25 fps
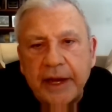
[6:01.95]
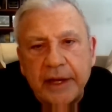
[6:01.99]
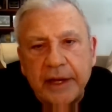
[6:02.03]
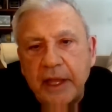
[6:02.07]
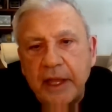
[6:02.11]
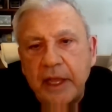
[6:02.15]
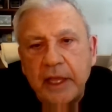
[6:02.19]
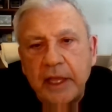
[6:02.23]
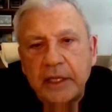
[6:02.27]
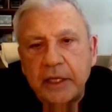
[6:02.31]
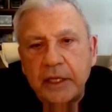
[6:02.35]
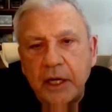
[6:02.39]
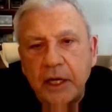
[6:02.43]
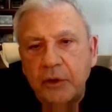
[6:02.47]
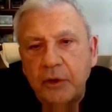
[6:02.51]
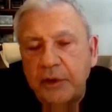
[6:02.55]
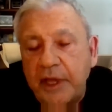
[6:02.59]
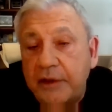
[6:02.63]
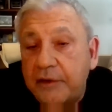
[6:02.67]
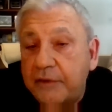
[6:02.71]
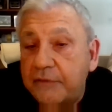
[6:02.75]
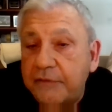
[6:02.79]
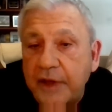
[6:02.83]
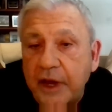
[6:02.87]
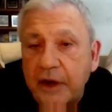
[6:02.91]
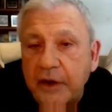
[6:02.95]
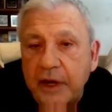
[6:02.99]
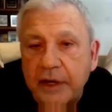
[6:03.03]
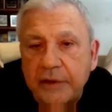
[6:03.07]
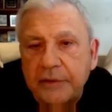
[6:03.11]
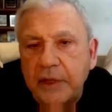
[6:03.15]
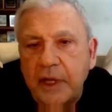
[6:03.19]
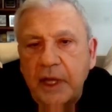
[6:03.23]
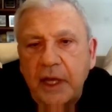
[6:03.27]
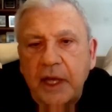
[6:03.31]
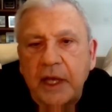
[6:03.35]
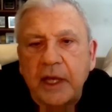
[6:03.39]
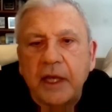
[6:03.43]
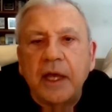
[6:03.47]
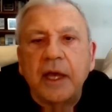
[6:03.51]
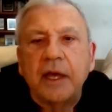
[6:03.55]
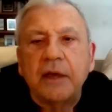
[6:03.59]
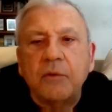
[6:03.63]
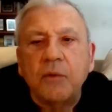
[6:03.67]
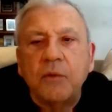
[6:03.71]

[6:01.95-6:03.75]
You know, he had a very uh, uh